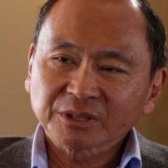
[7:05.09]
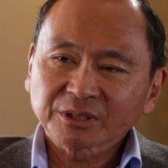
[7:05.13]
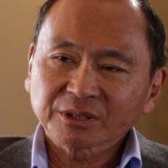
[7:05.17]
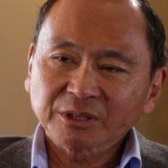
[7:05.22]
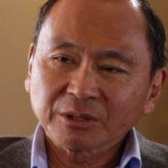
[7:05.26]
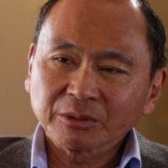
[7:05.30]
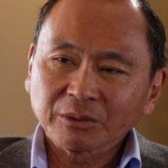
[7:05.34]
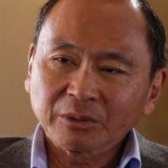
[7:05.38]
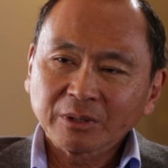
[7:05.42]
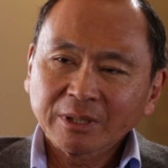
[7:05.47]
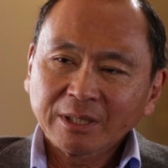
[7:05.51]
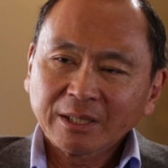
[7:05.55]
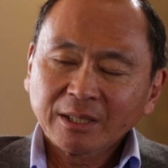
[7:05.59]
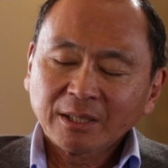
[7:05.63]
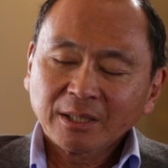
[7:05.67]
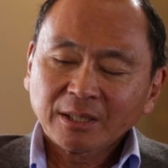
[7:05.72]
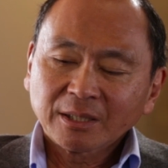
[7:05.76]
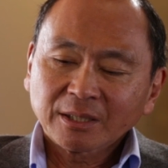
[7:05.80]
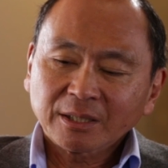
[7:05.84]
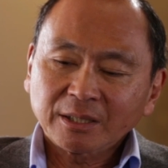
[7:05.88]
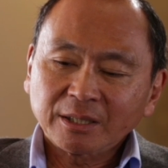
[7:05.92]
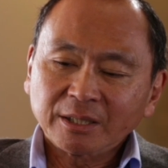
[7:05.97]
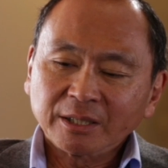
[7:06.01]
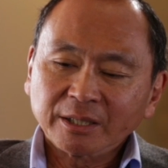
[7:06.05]
So
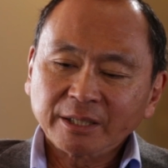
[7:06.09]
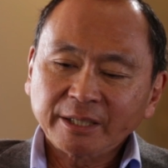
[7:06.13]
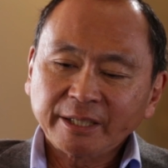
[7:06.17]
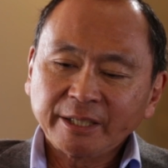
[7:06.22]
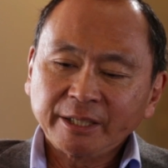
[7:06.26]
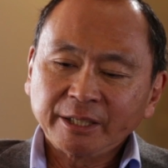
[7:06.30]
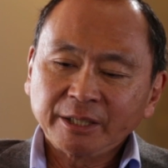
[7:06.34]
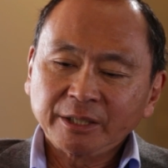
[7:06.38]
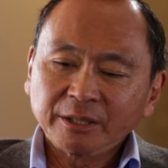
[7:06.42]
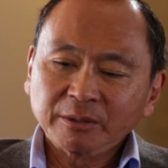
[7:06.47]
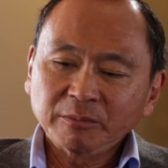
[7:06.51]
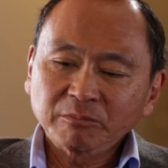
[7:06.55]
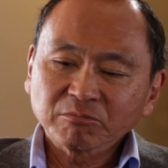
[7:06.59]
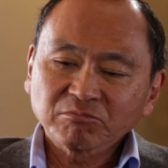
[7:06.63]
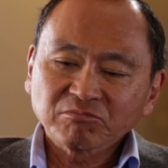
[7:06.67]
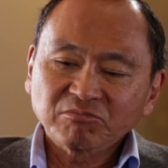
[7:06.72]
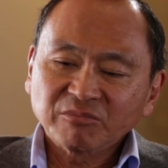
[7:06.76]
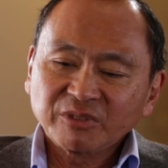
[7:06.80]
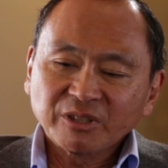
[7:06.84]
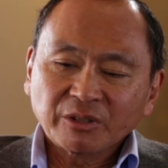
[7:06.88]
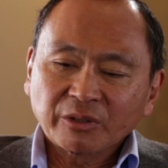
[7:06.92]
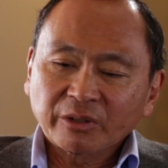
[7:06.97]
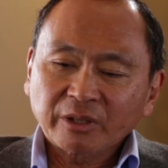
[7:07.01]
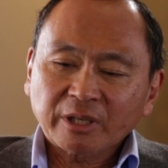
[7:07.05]

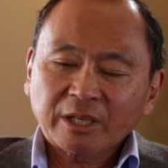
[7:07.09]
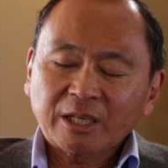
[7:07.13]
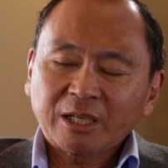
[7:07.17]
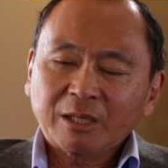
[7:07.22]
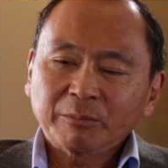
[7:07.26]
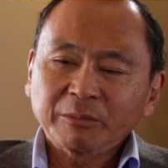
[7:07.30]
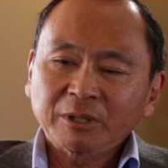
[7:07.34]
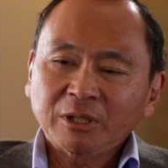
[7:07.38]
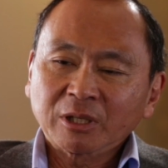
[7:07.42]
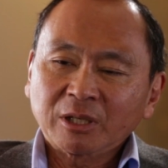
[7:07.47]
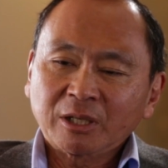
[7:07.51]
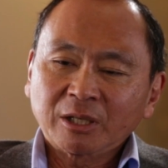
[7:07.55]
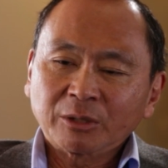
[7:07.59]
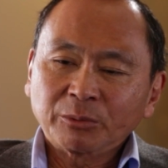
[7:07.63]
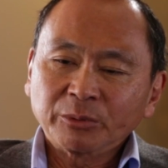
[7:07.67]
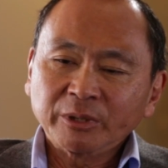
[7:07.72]
the common law